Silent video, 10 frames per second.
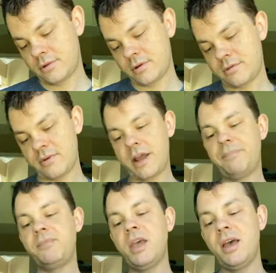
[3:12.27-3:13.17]
right.
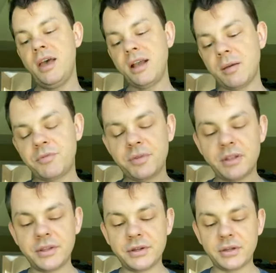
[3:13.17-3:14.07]
Comes with a
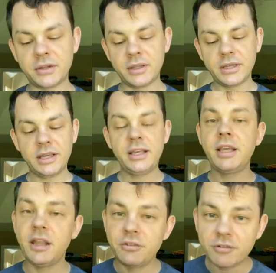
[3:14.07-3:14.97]
little
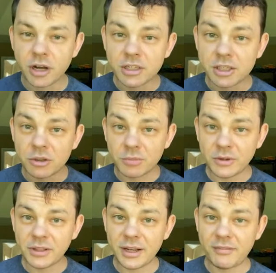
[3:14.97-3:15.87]
instructional
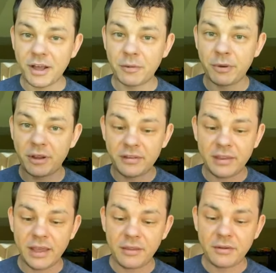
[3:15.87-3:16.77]
booklet of how to put it
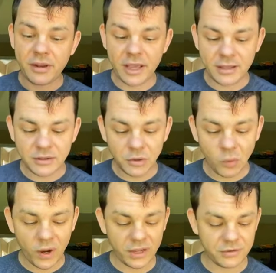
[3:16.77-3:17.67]
together and little
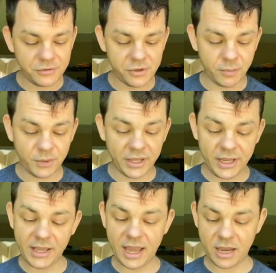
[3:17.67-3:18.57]
ways you can play
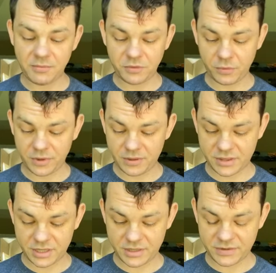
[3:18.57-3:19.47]
games with
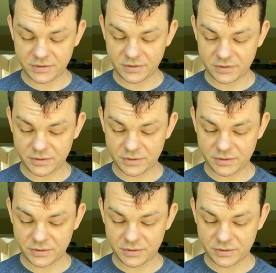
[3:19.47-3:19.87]
it.